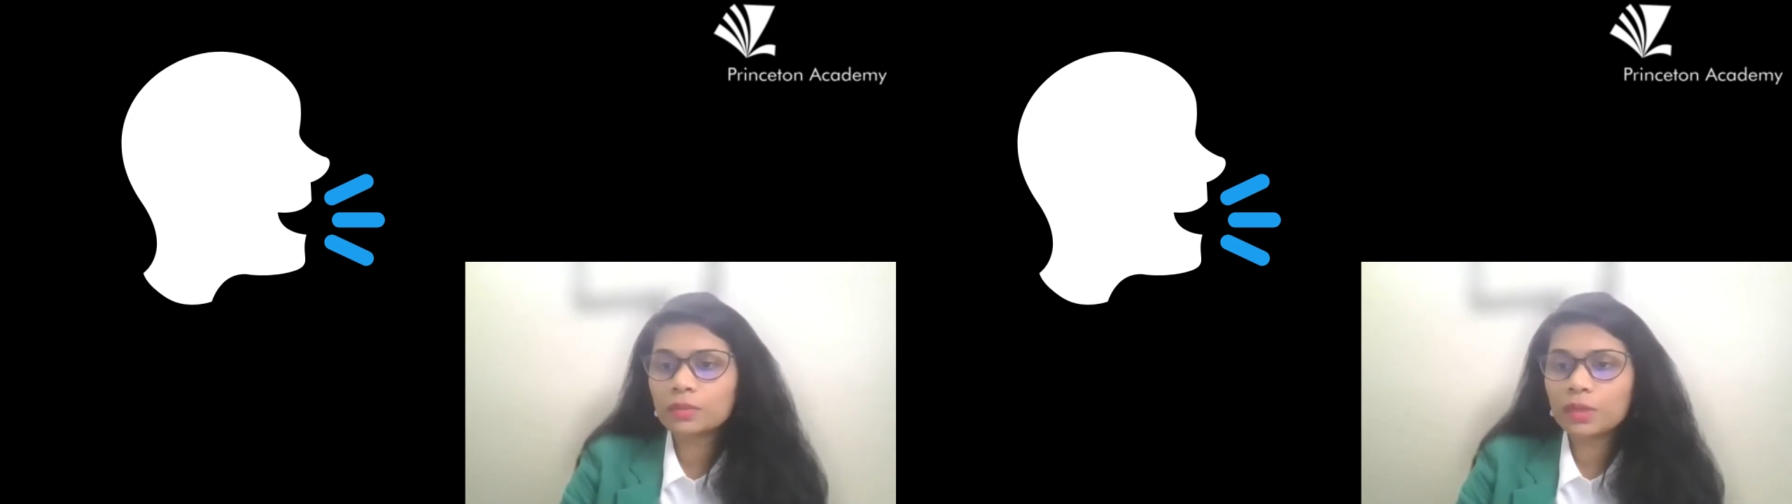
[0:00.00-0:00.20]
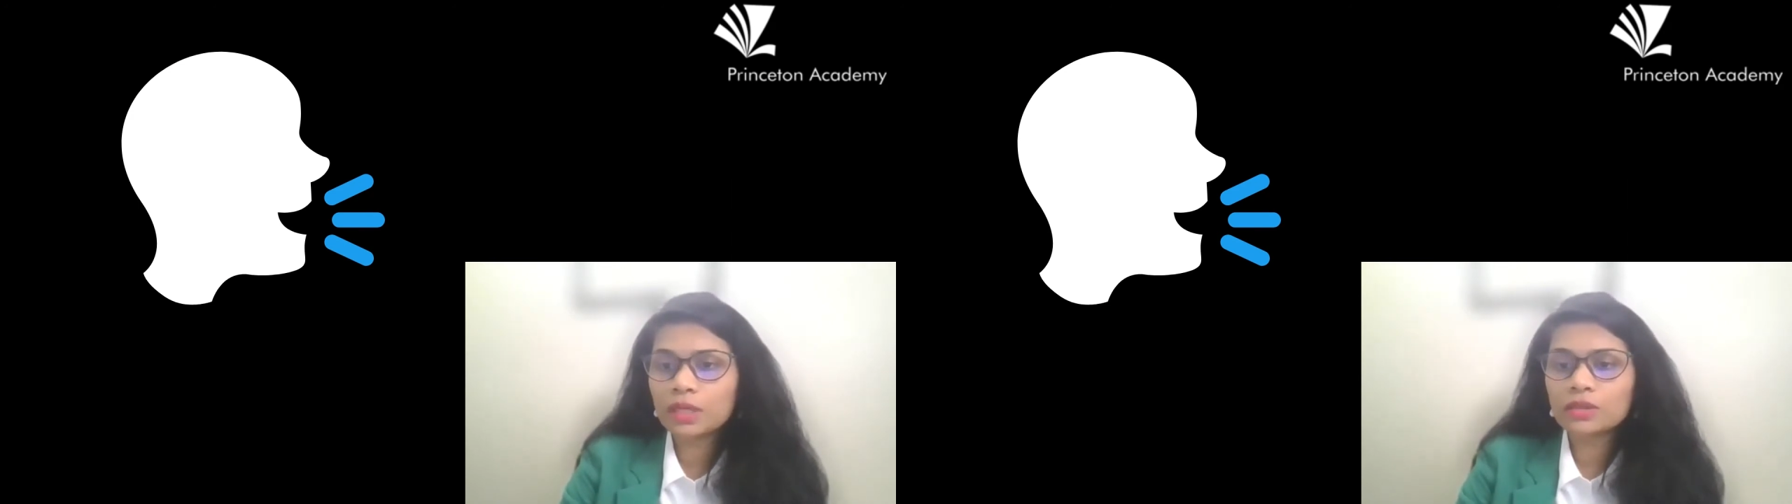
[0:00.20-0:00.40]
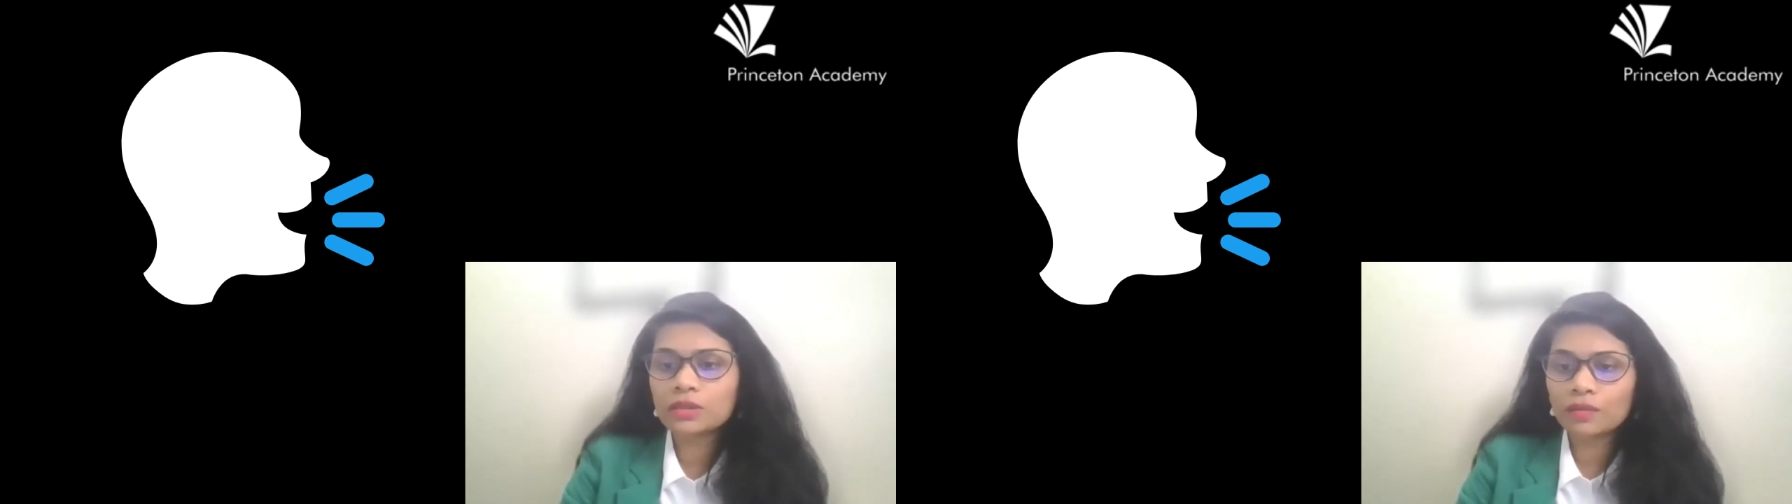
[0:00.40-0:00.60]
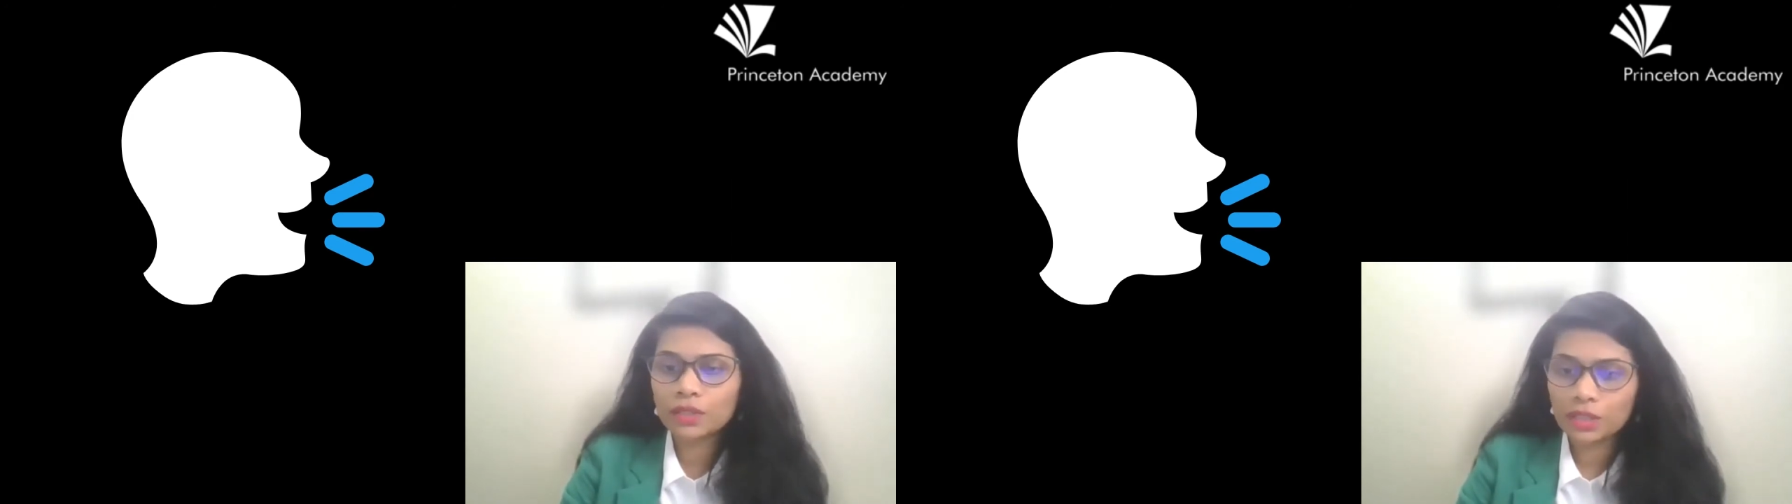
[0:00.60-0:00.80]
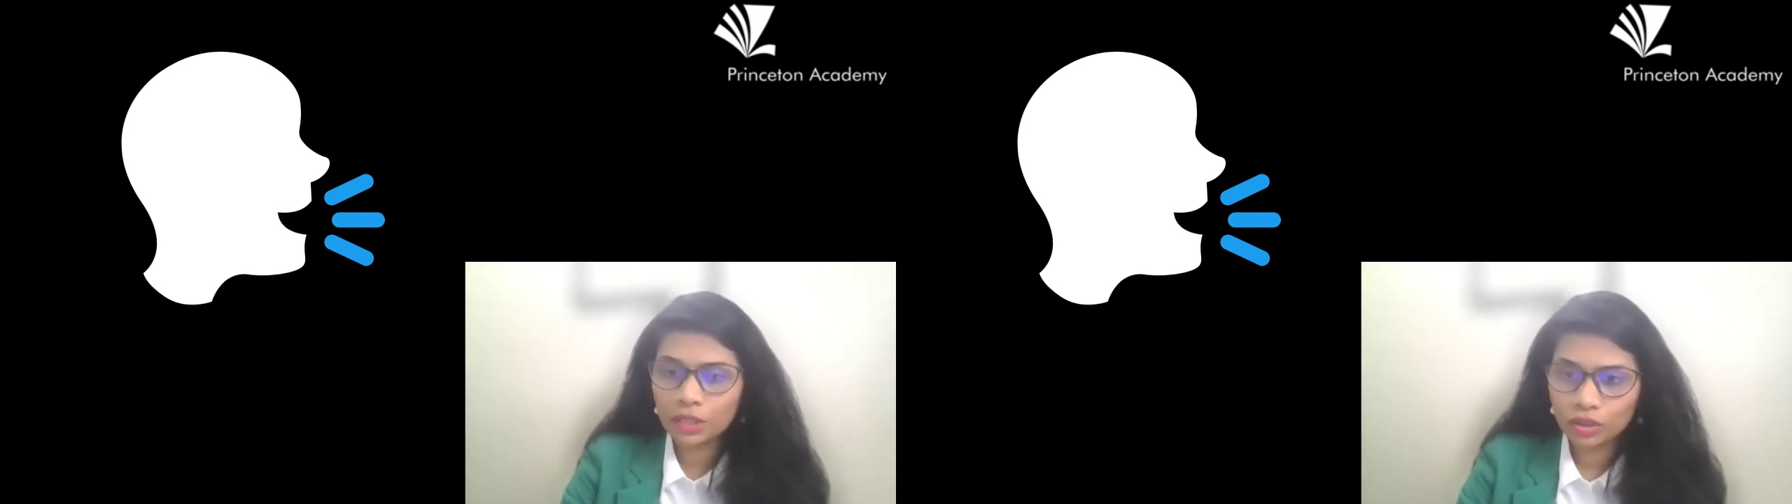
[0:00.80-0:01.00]
experience
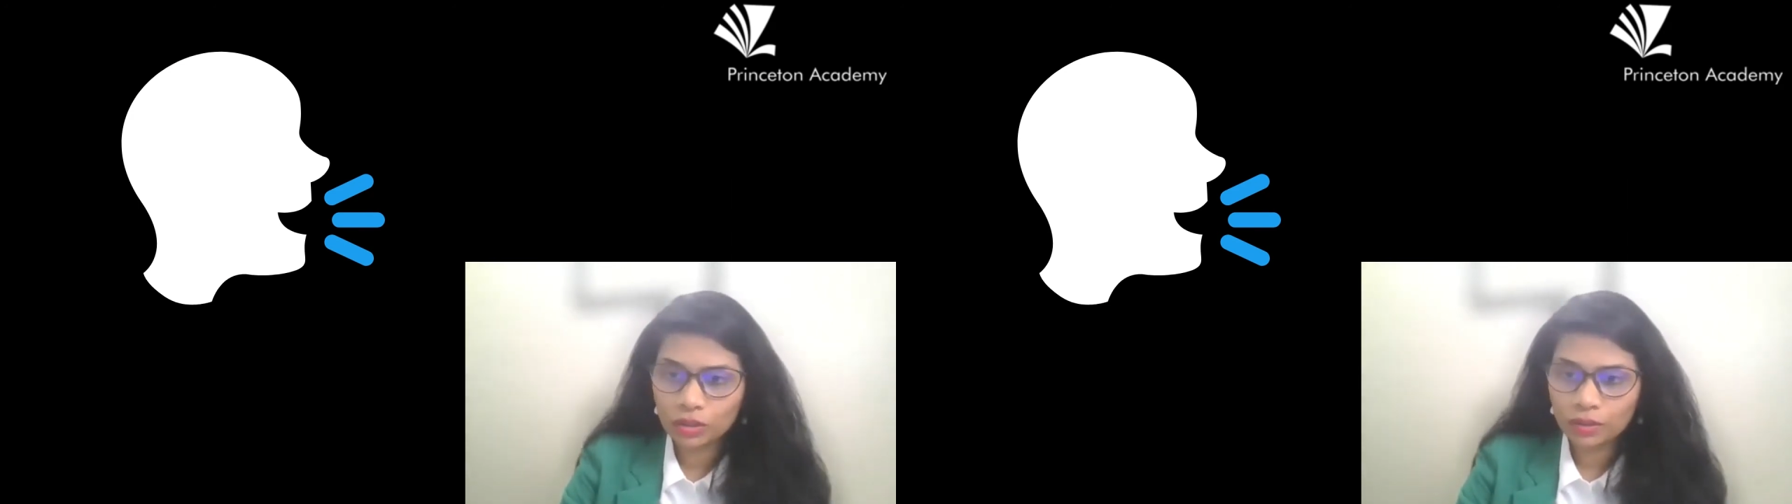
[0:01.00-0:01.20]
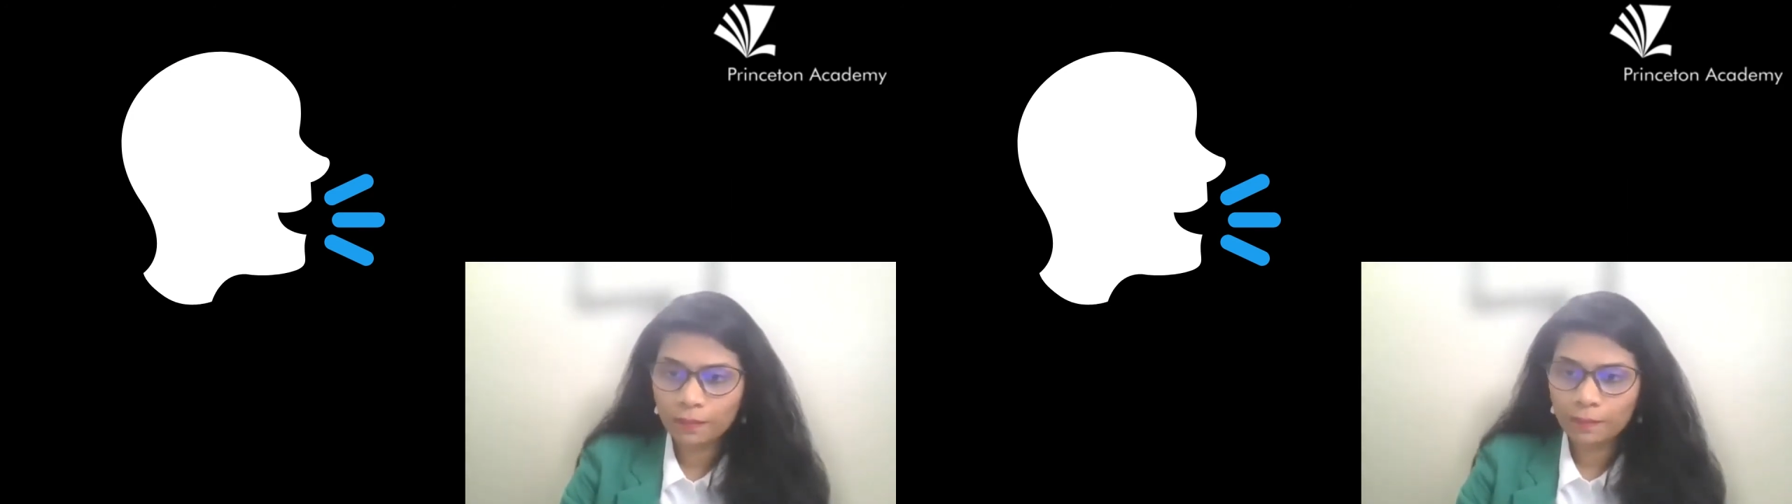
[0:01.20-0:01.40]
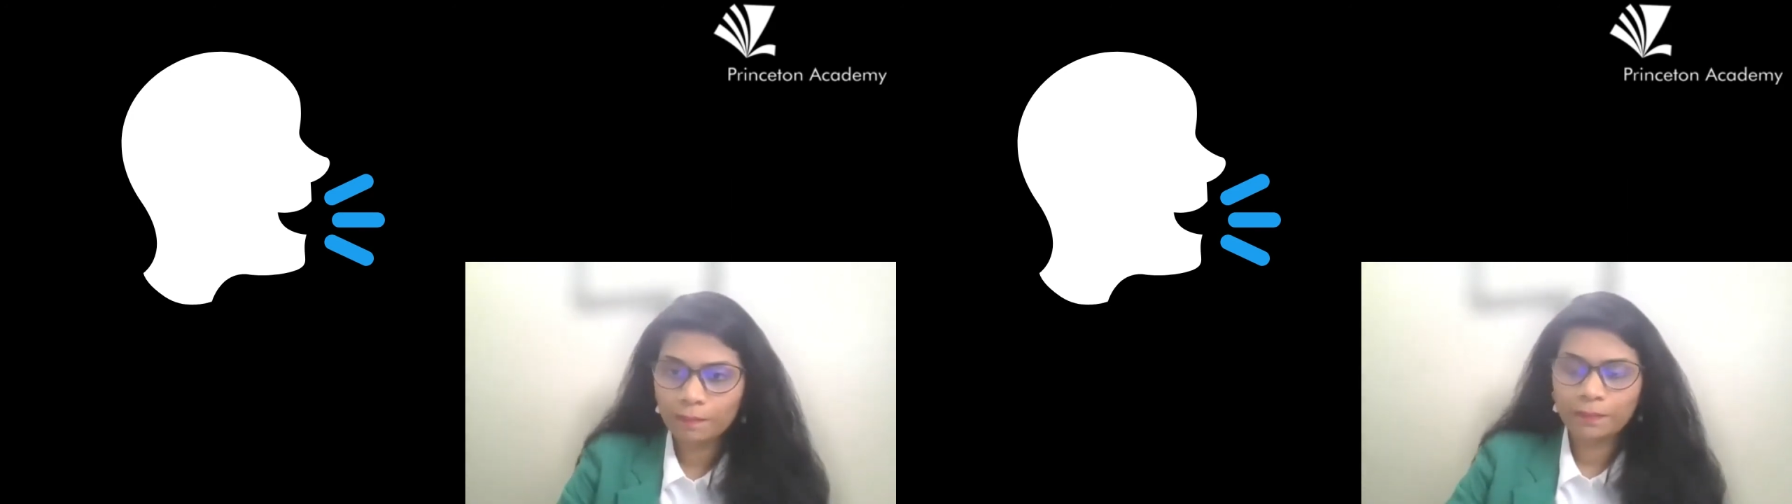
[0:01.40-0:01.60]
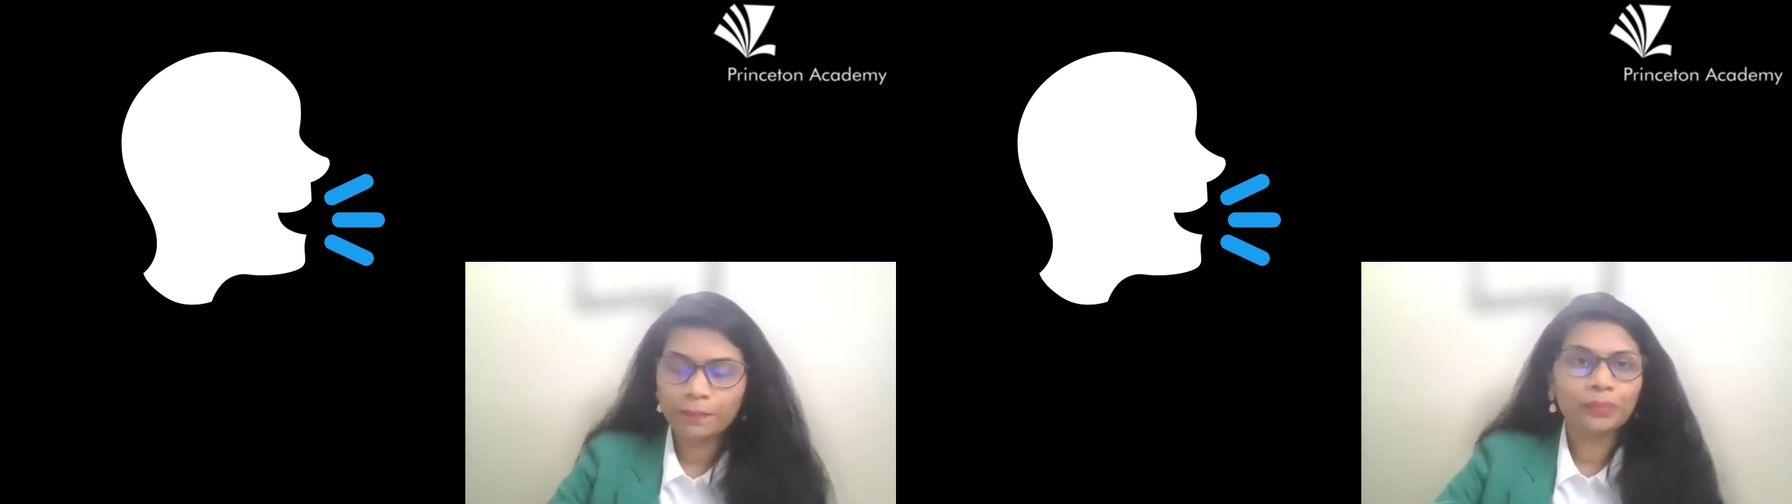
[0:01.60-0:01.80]
of the session?